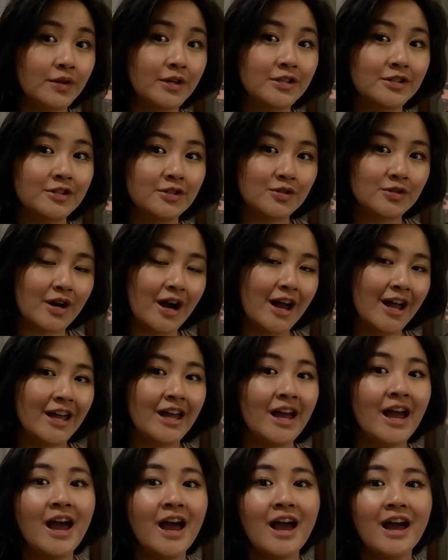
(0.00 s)
wanted to
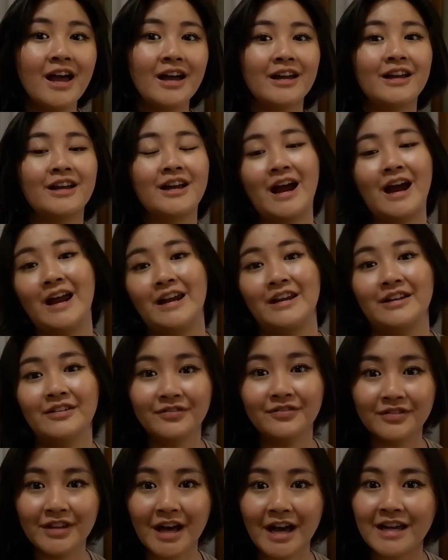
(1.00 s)
try. Kind
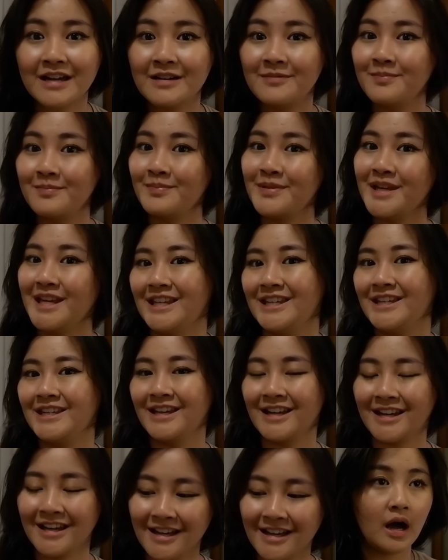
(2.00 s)
of like
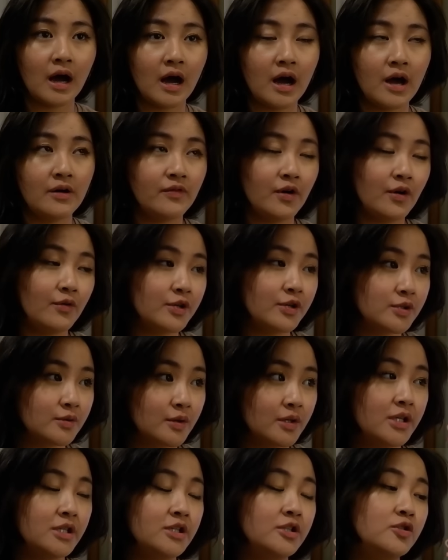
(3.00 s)
me. I've always
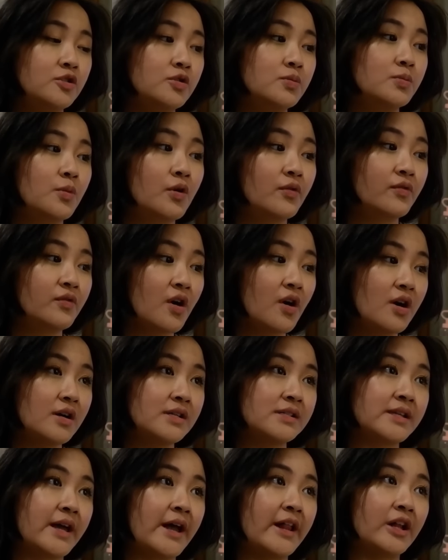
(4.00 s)
wanted to do more
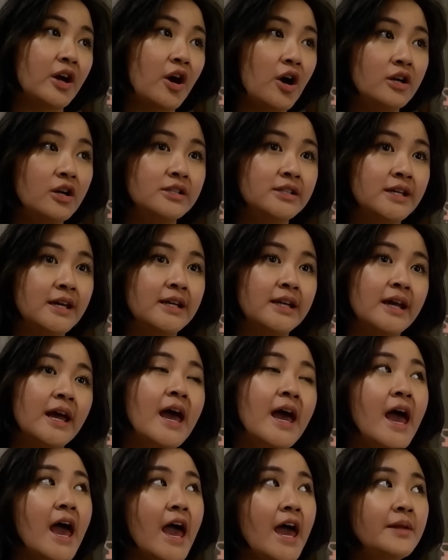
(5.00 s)
vlog style content,
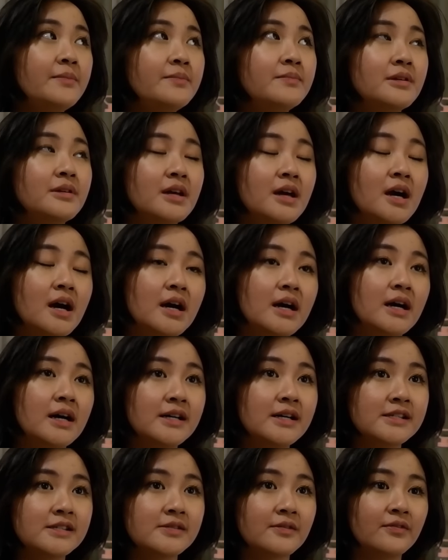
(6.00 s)
and
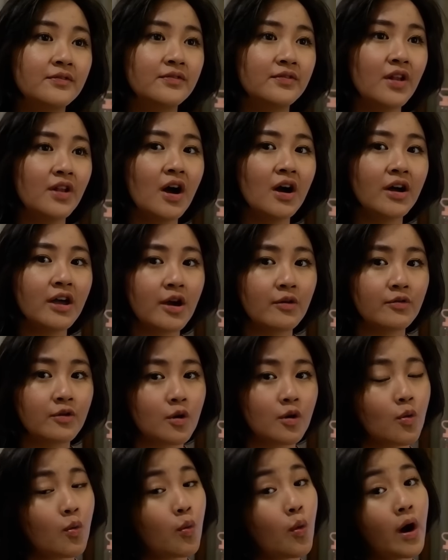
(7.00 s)
because vlogging
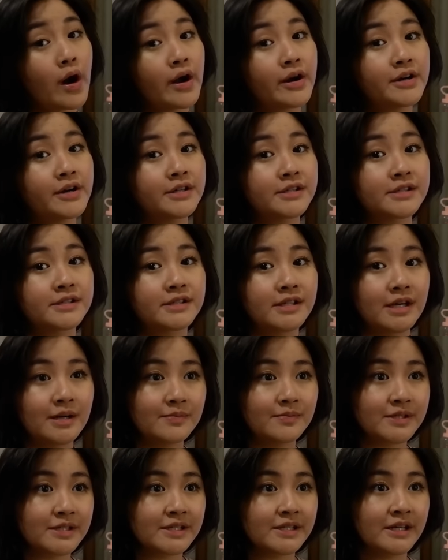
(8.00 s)
requires
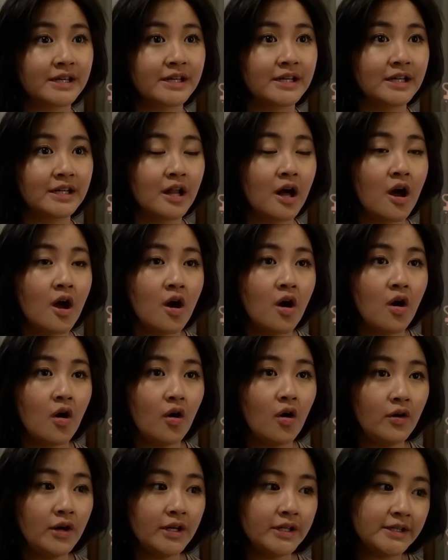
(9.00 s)
some skill
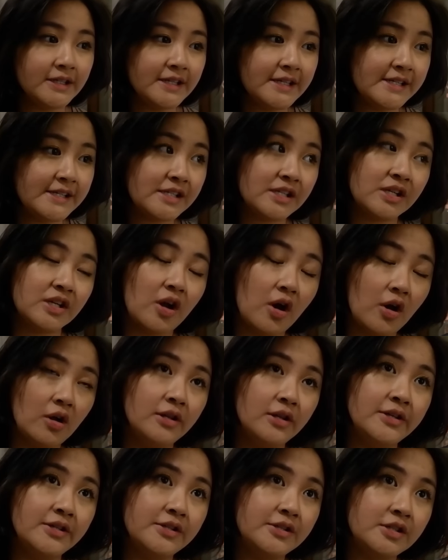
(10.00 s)
or at least
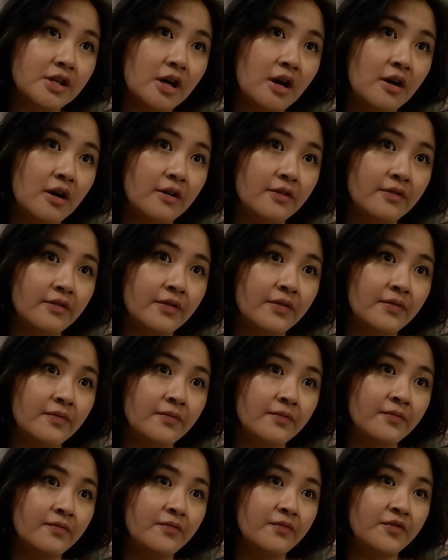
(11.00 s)
knowledge of
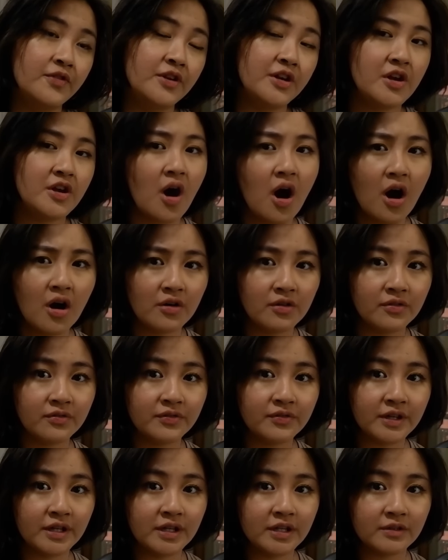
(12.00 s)

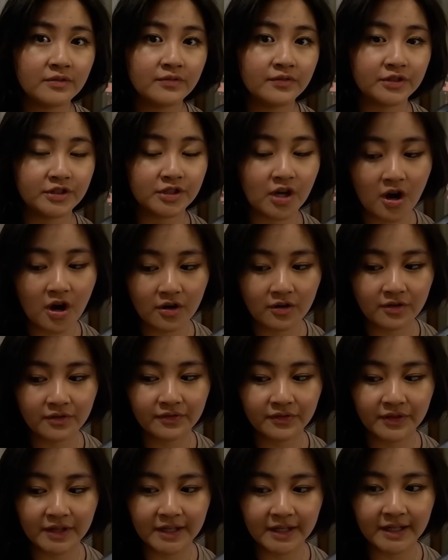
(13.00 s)
videography and
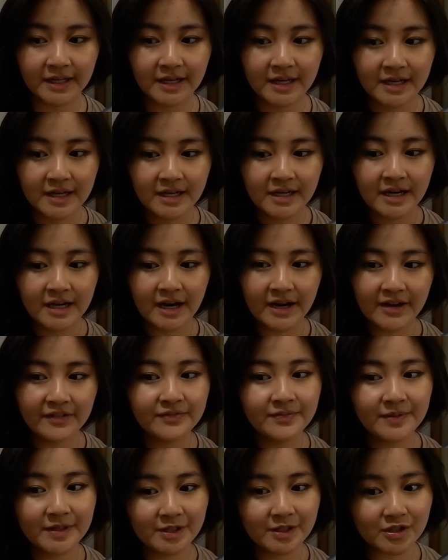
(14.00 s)
photography,
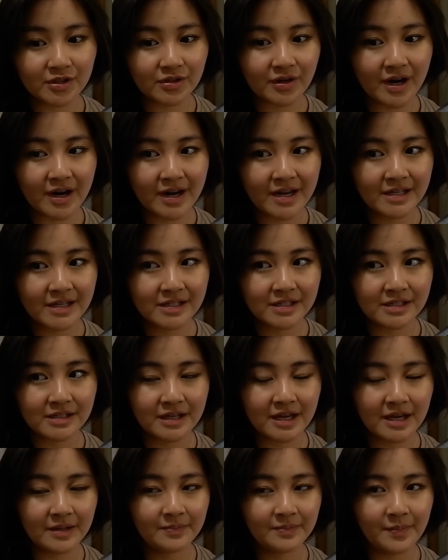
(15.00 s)
I've been trying to
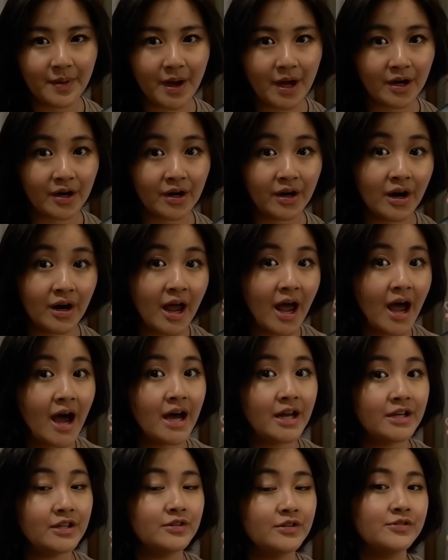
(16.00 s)
get better
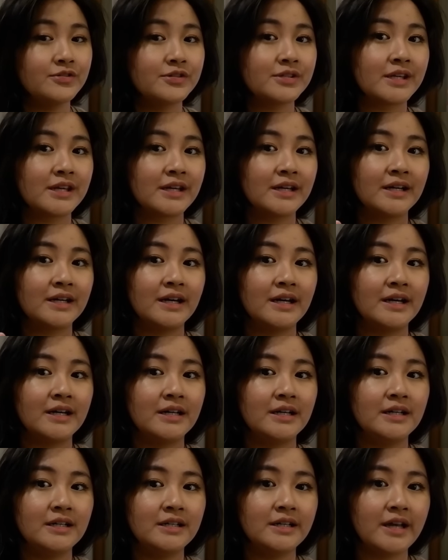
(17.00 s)
at using
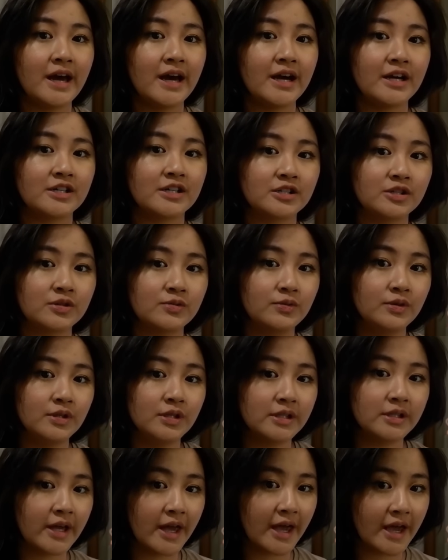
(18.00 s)
an
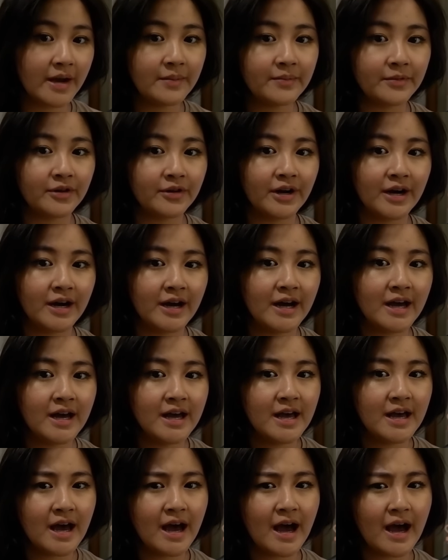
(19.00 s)
actual camera.
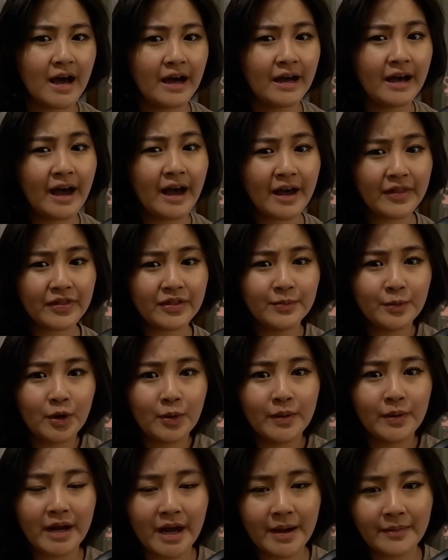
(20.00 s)
At the
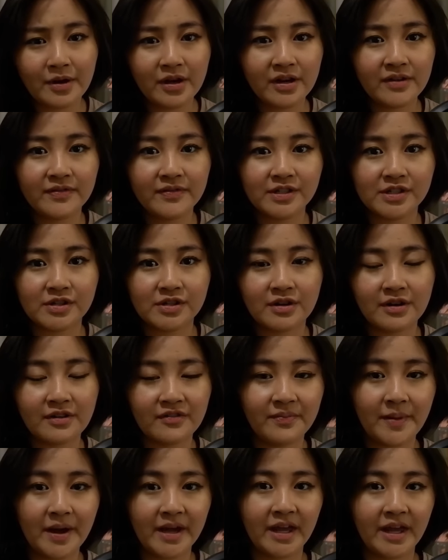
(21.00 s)
moment, I'm not even sure
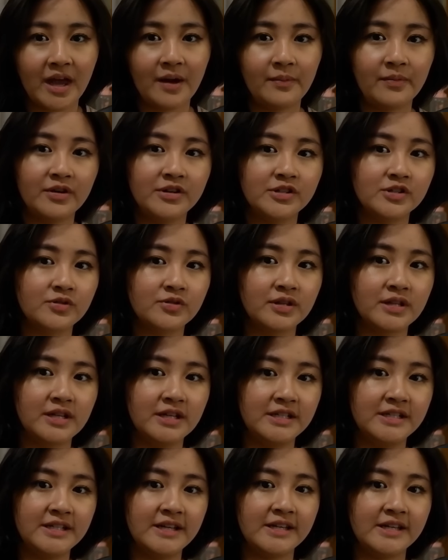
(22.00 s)
if my camera is
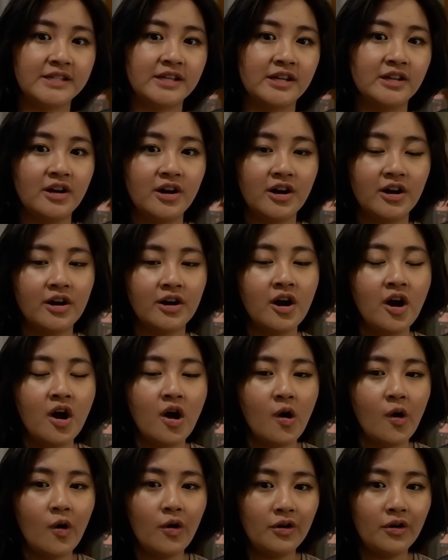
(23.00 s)
really a DSLR
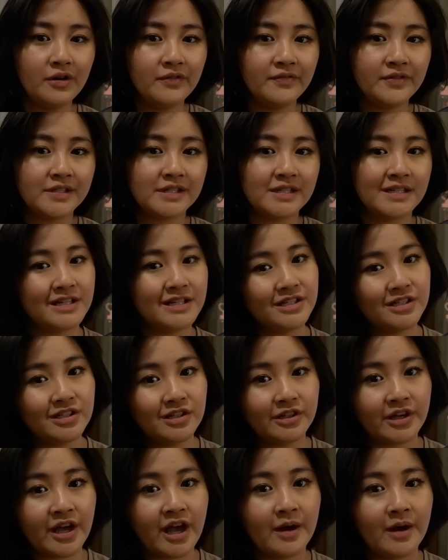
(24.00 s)
or if it's a
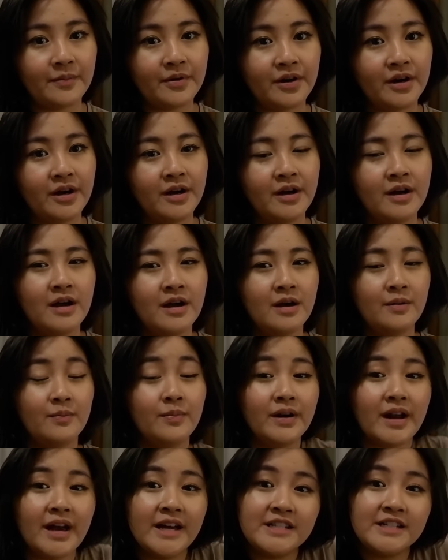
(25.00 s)
digital camera,
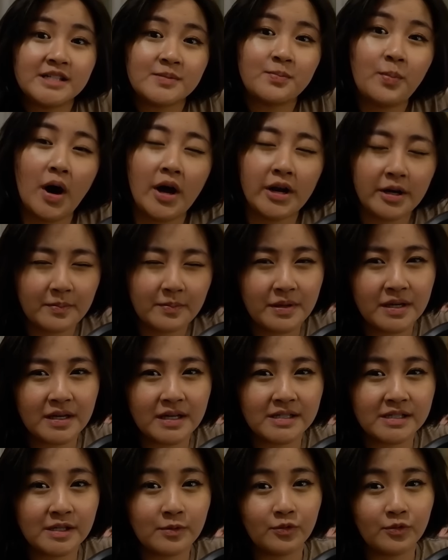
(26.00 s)
but I just bought it
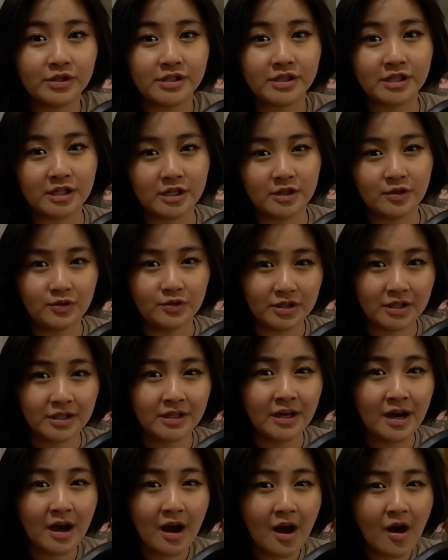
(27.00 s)
because it was cute.
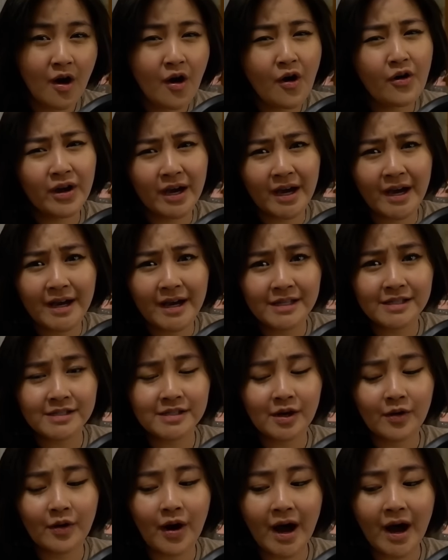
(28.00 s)
Okay,
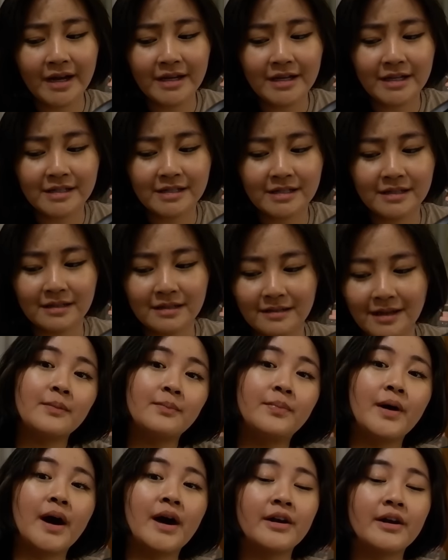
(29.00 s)
so I need to
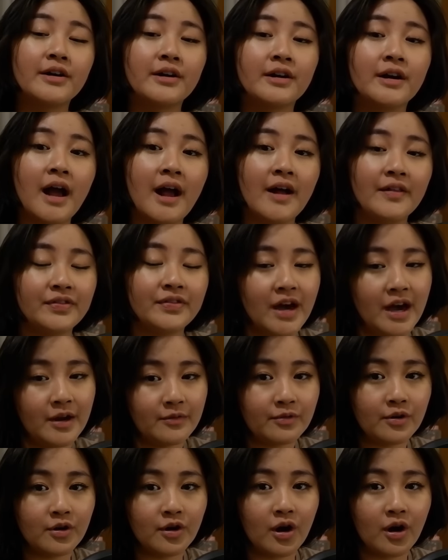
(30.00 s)
get better at
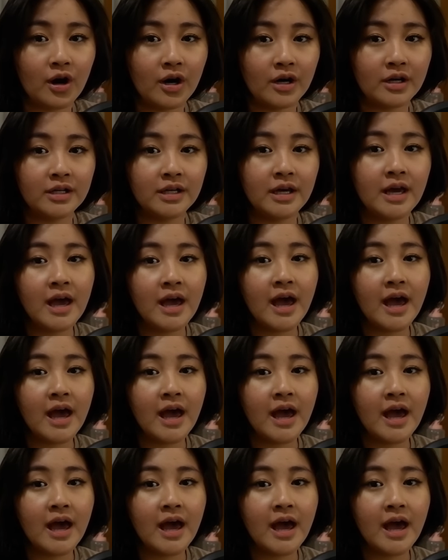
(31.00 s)
that regard.